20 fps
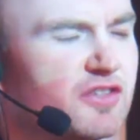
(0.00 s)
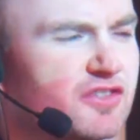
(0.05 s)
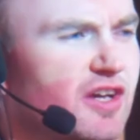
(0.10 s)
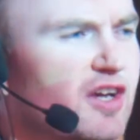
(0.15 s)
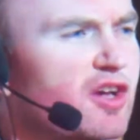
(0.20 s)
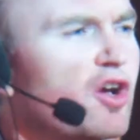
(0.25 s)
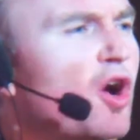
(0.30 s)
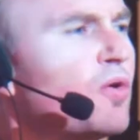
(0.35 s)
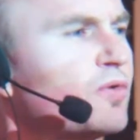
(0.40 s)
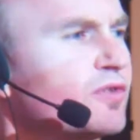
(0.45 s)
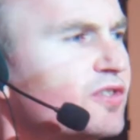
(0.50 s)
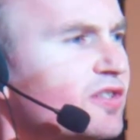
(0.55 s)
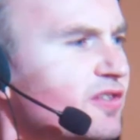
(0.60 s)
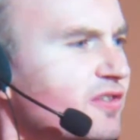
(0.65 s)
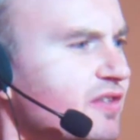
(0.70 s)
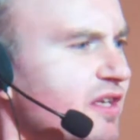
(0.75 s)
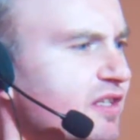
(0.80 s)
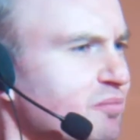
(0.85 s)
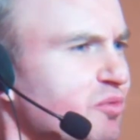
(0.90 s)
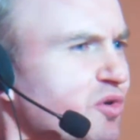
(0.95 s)
psychosis
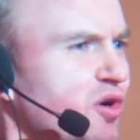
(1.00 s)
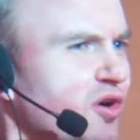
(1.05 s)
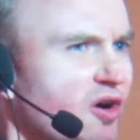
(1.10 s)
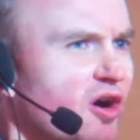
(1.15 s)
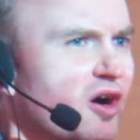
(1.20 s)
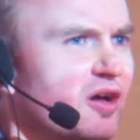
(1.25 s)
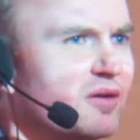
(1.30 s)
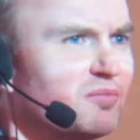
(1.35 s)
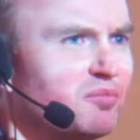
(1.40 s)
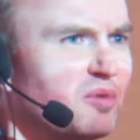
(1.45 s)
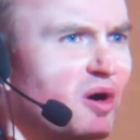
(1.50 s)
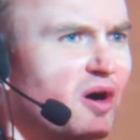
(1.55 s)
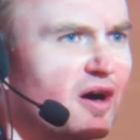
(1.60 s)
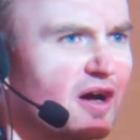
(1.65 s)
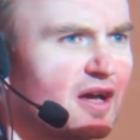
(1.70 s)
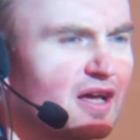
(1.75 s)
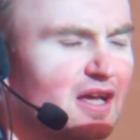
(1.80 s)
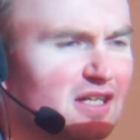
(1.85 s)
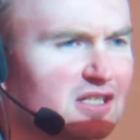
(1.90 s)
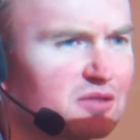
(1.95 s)
that's brought on
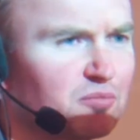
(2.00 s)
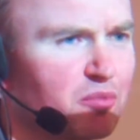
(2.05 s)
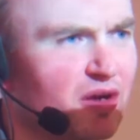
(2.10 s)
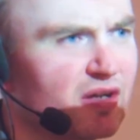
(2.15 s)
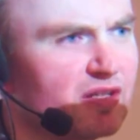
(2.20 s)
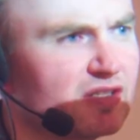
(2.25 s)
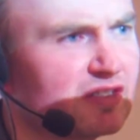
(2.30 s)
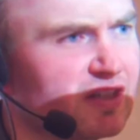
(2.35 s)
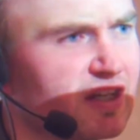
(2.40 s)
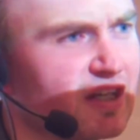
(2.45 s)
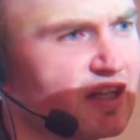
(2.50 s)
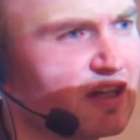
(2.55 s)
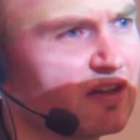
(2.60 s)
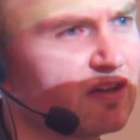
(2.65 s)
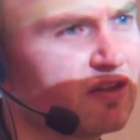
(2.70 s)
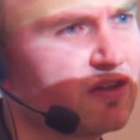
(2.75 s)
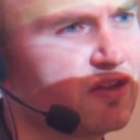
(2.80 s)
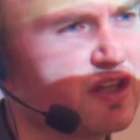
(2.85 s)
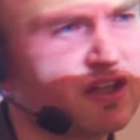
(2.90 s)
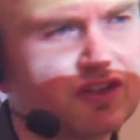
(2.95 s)
by experiencing a,
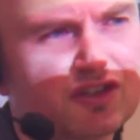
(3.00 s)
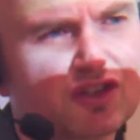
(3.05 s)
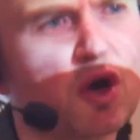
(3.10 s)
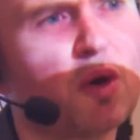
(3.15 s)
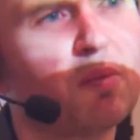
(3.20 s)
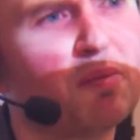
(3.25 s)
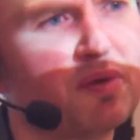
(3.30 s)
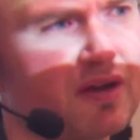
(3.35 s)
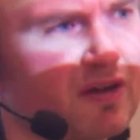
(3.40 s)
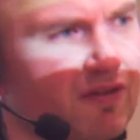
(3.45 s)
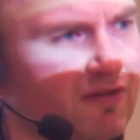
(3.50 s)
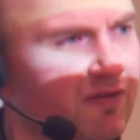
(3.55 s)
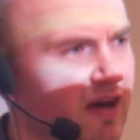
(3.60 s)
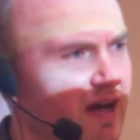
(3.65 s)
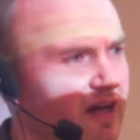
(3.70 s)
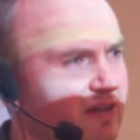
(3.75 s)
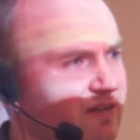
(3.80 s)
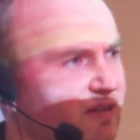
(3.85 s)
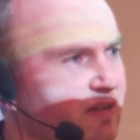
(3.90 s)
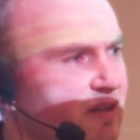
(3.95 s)
the Scopia
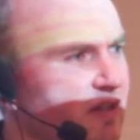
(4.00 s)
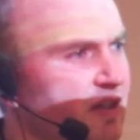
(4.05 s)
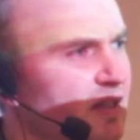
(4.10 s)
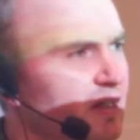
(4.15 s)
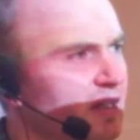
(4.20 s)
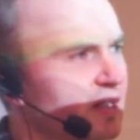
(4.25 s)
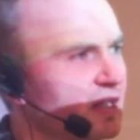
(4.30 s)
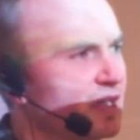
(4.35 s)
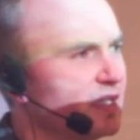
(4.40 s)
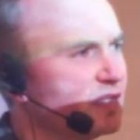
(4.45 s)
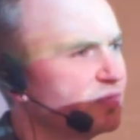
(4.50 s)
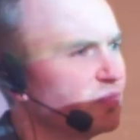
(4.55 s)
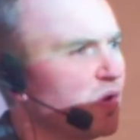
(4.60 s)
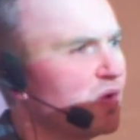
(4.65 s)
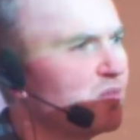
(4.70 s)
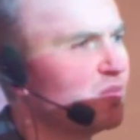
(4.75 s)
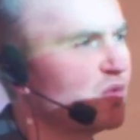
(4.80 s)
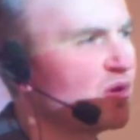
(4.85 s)
effect is one